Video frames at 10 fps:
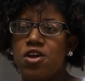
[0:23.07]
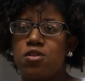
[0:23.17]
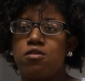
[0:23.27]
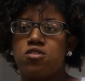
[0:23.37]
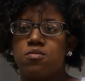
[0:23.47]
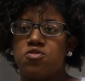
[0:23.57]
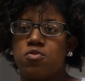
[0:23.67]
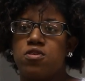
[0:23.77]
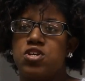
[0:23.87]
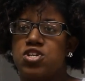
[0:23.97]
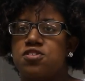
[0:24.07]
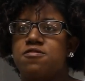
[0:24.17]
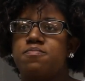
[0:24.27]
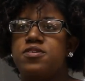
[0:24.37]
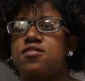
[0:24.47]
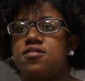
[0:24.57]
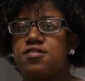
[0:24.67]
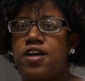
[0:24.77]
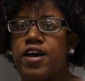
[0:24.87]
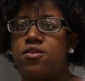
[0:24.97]
and you learn so much more than just the
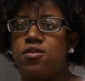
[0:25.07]
business side.